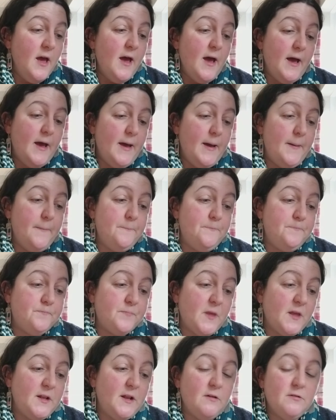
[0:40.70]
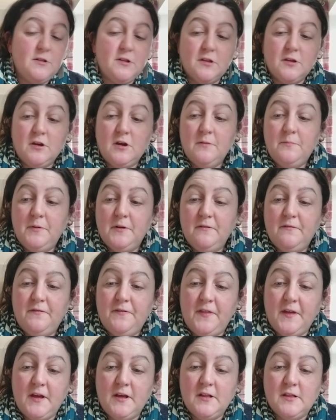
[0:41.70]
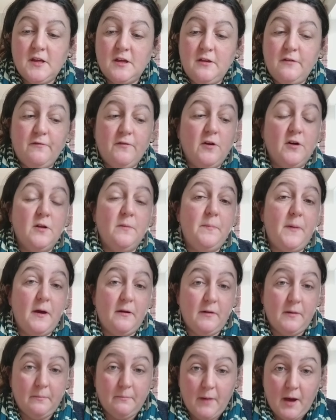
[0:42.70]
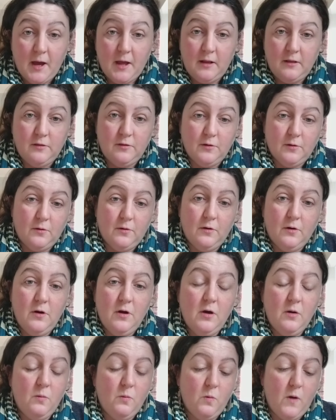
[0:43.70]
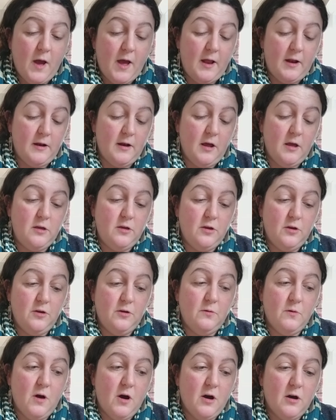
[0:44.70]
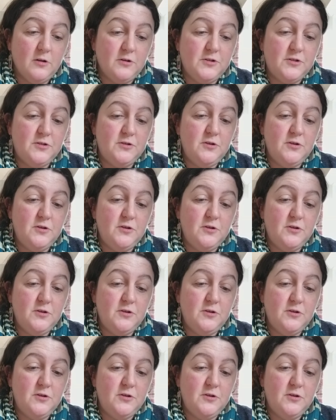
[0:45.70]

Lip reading: Now there's a couple of things that you've got to bear in mind though when you are